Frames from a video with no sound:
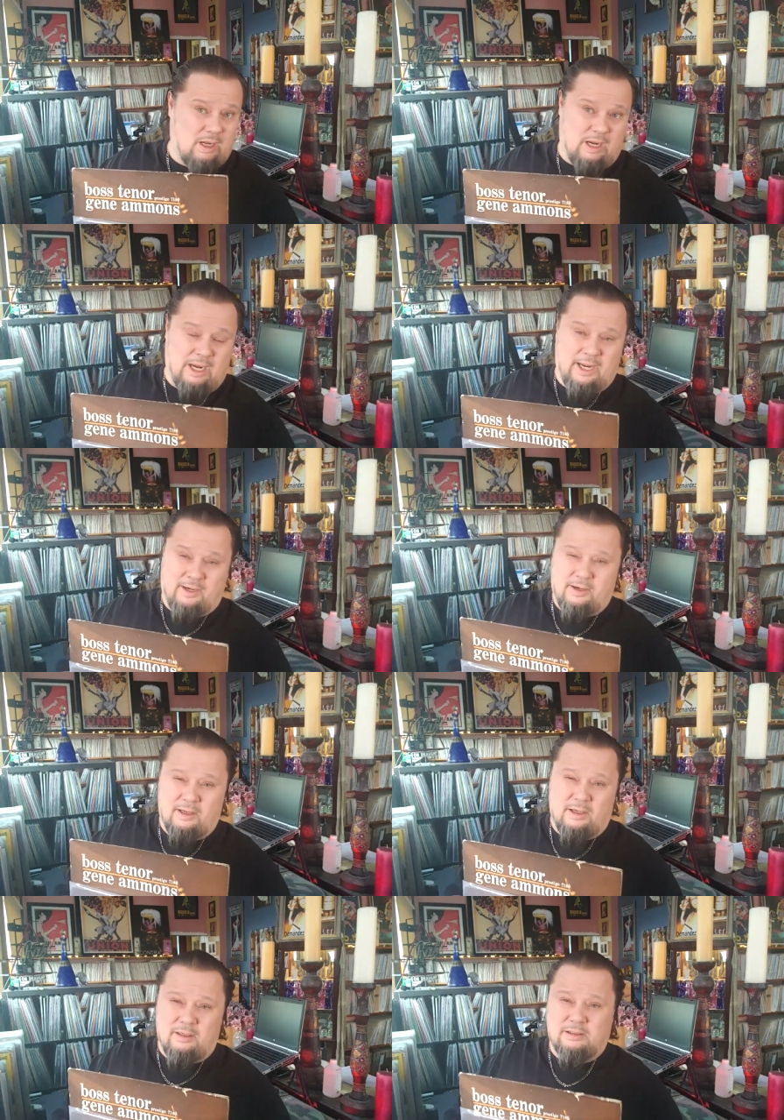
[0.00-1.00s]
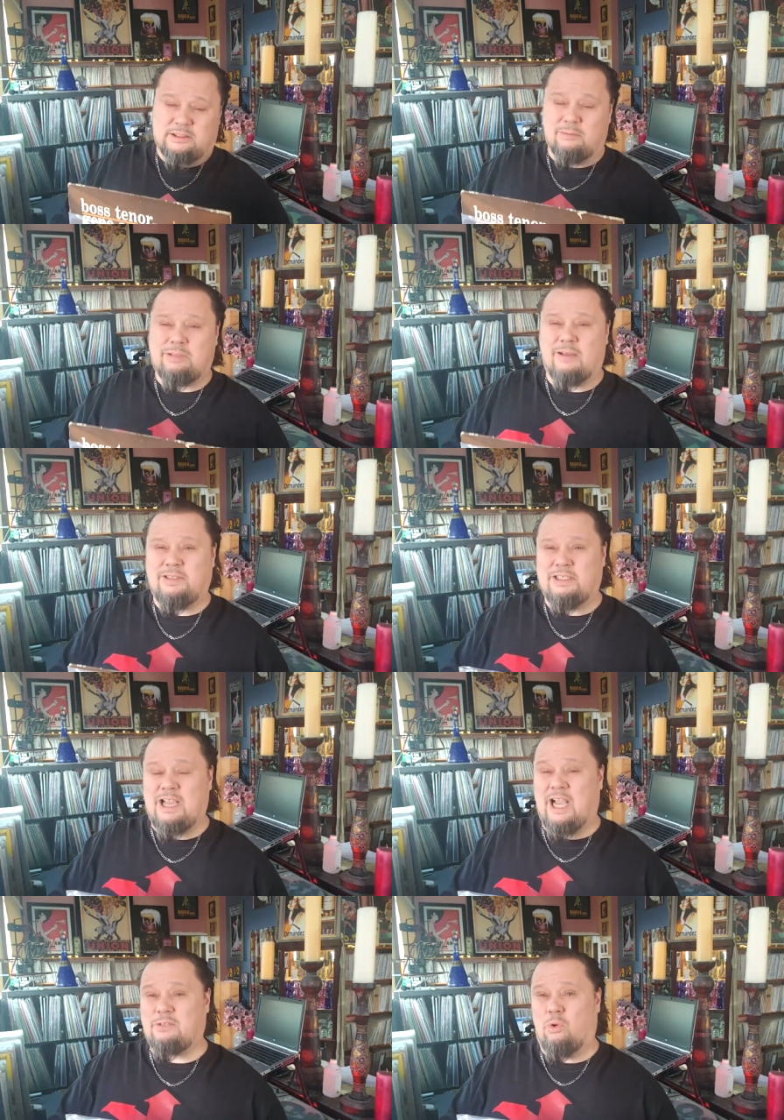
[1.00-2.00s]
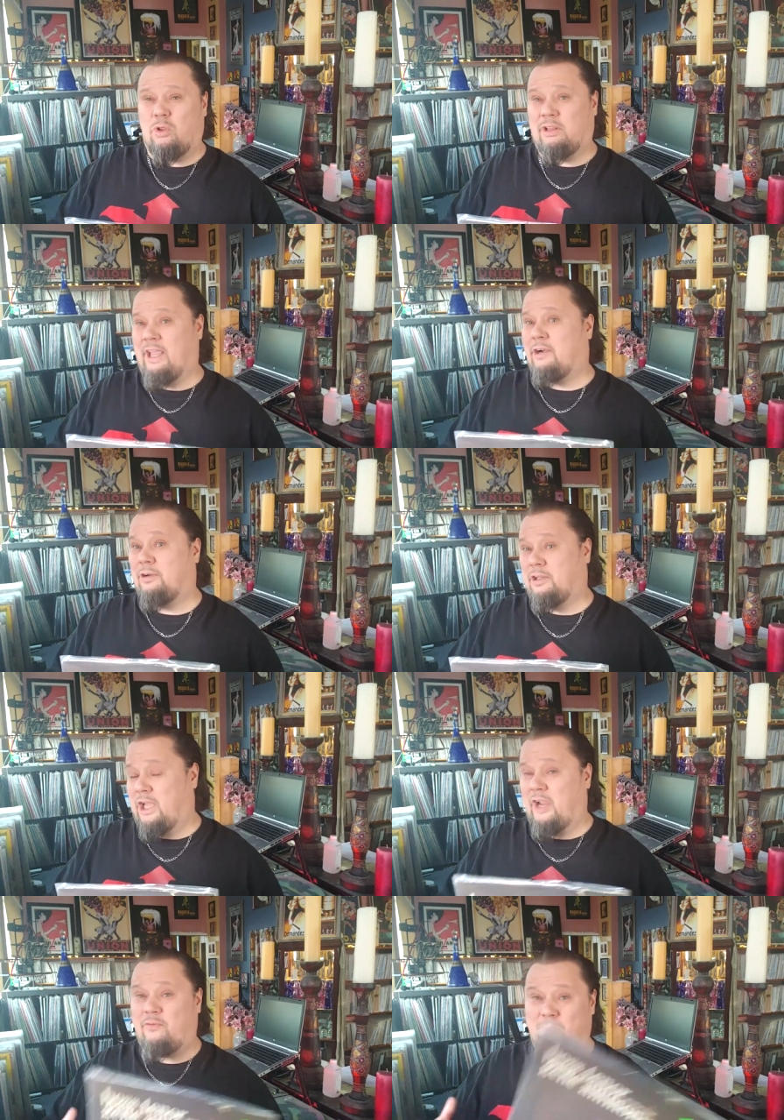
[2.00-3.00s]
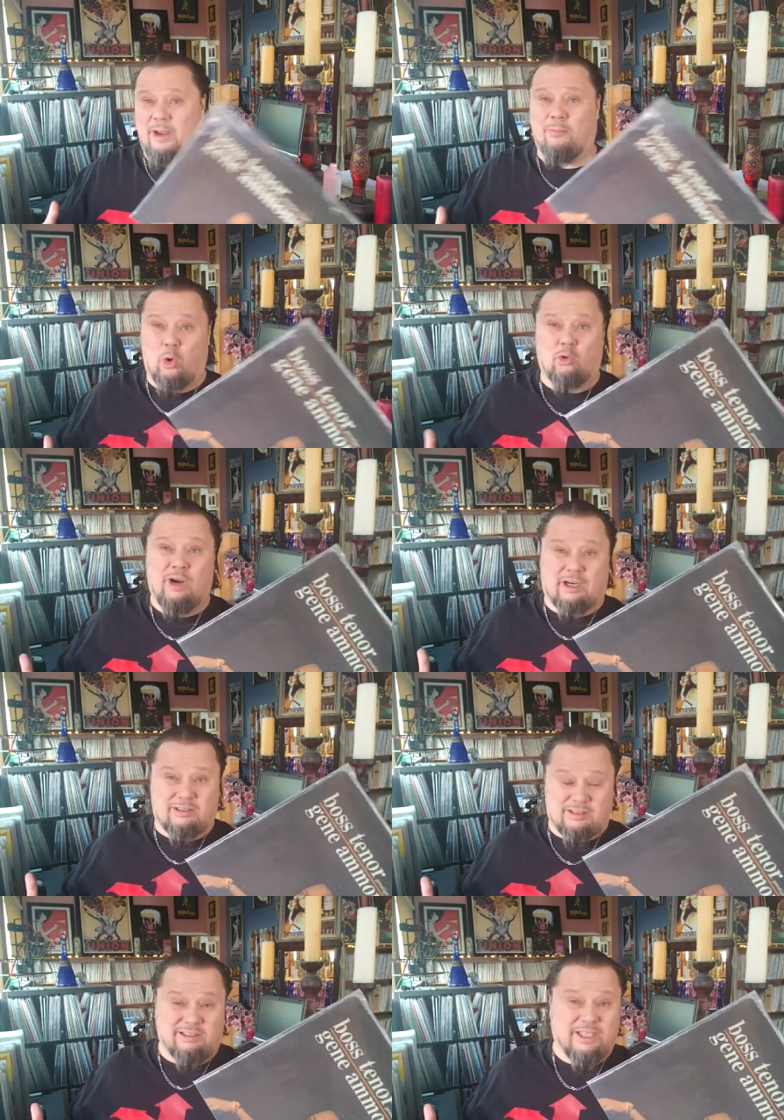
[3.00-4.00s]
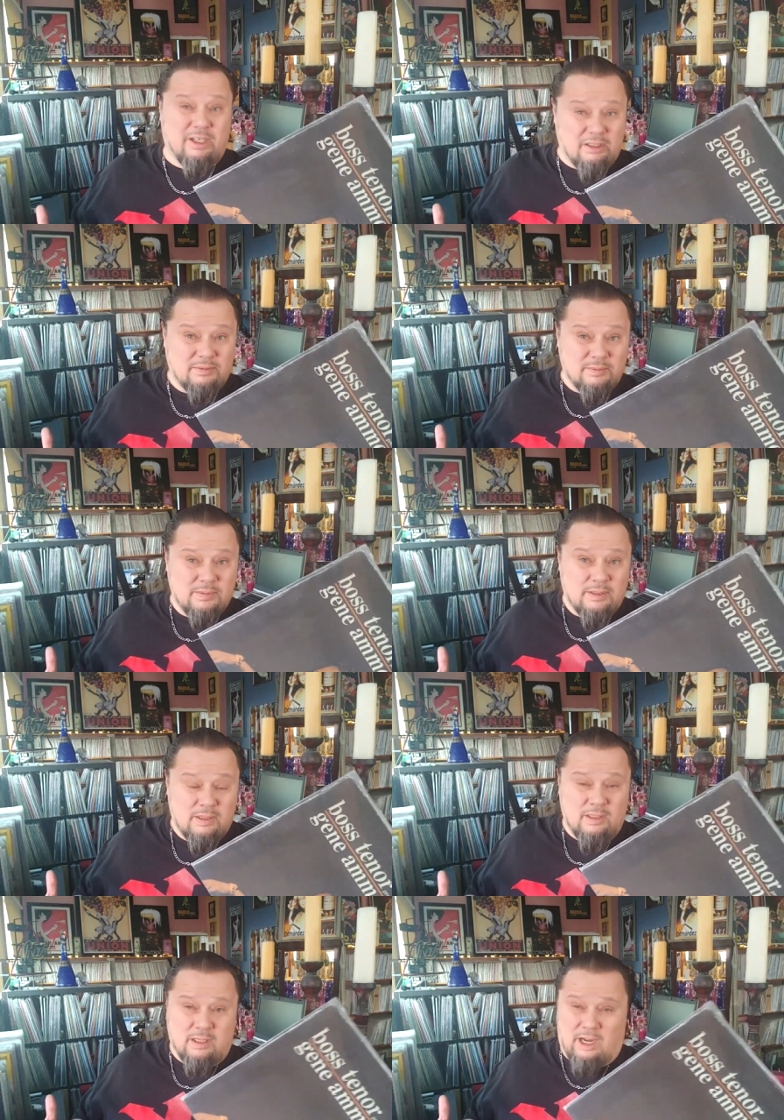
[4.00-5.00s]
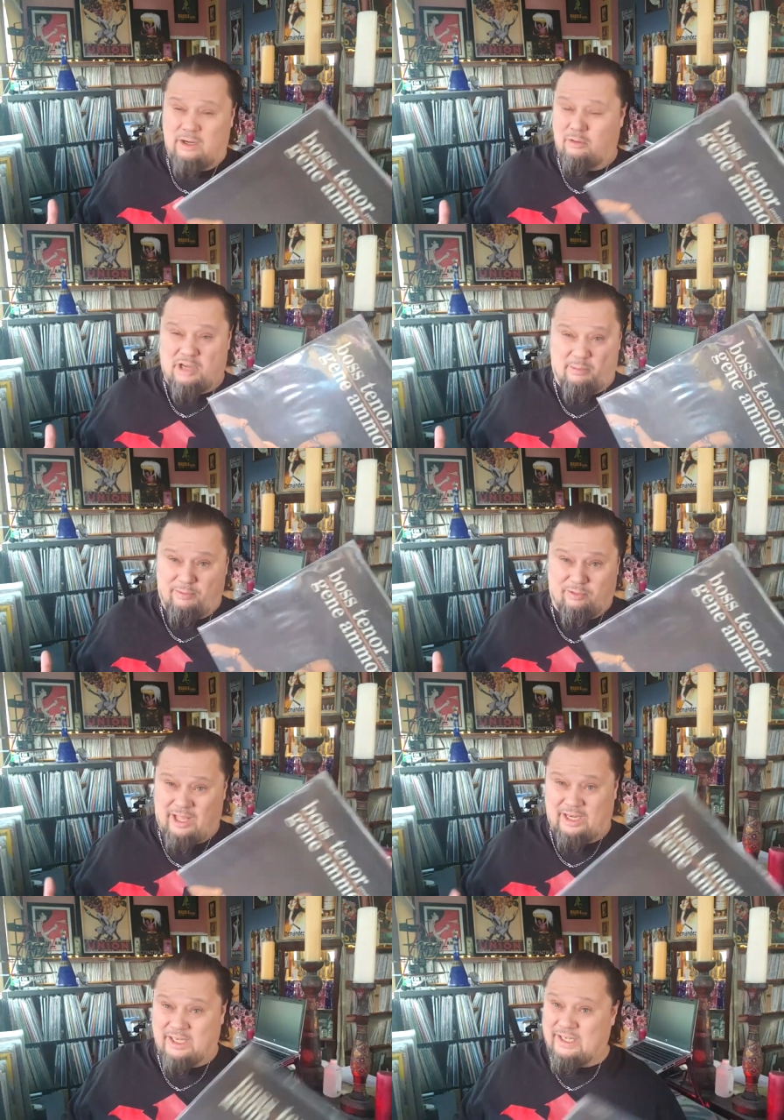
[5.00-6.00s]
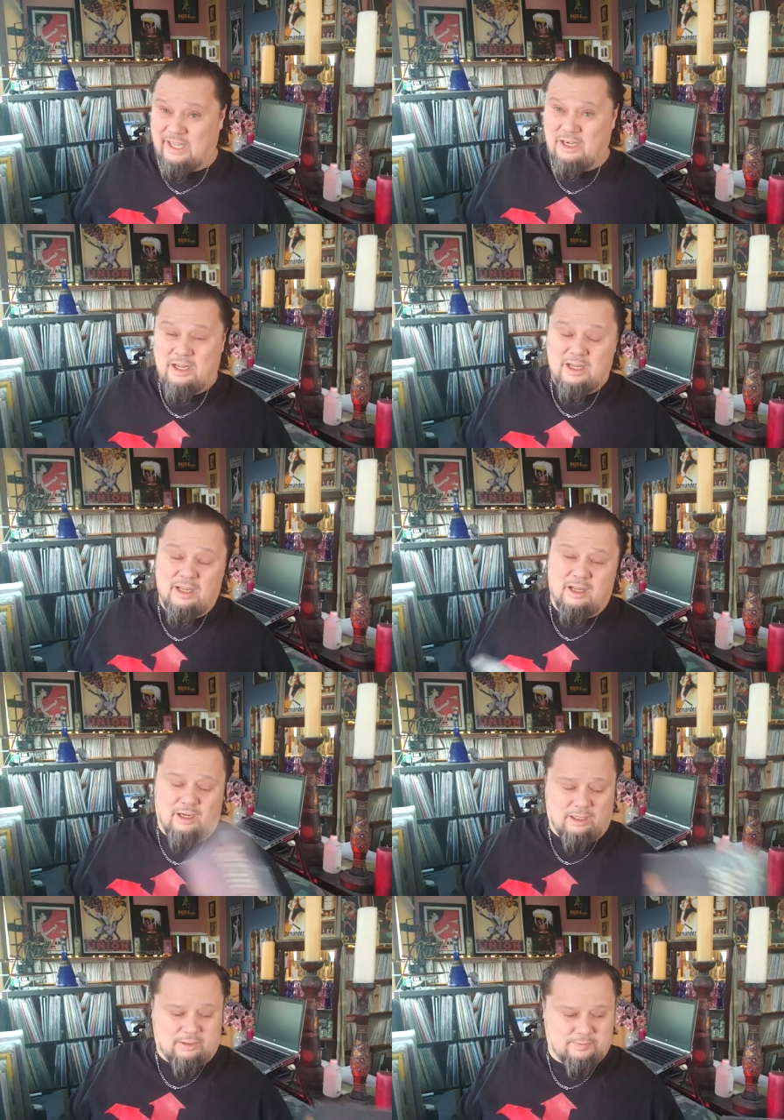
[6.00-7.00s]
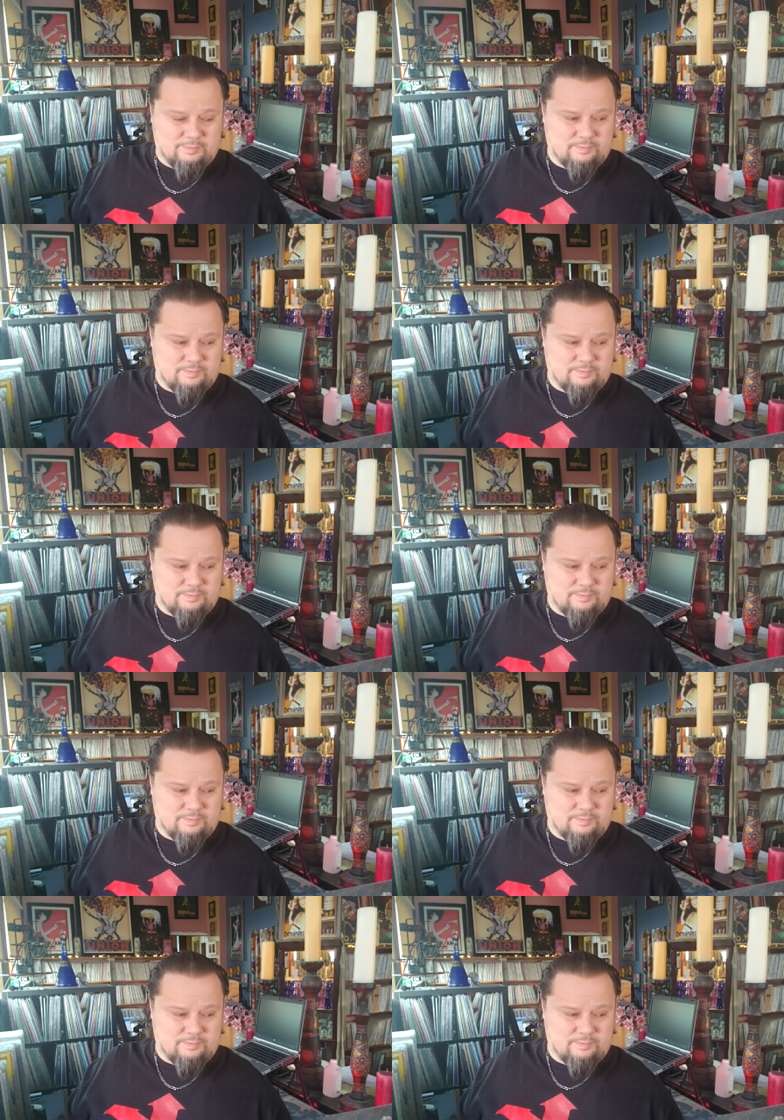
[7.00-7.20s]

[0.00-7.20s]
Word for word: And sometimes these guys will later in life make more records as a leader. I know Tommy Flanagan did. Uh,